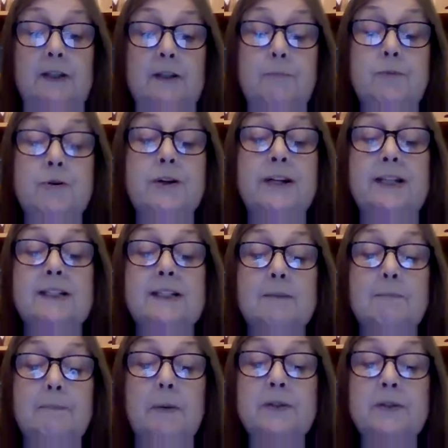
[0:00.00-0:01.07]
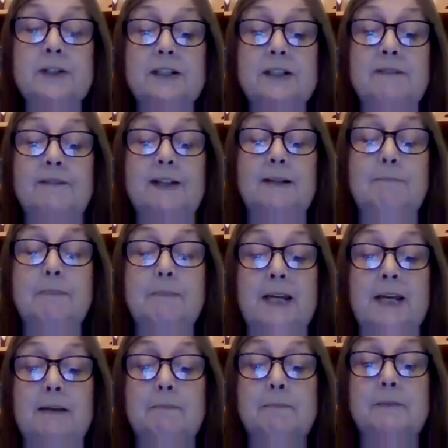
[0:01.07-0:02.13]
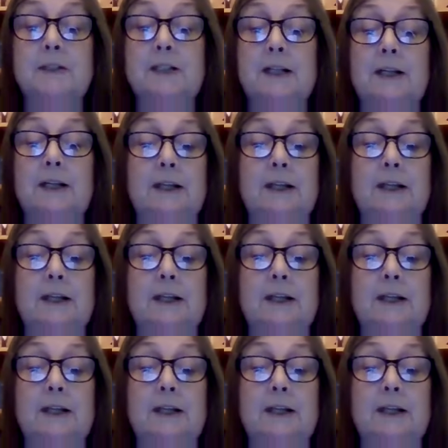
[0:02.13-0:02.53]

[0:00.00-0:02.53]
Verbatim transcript: The priest positively beamed.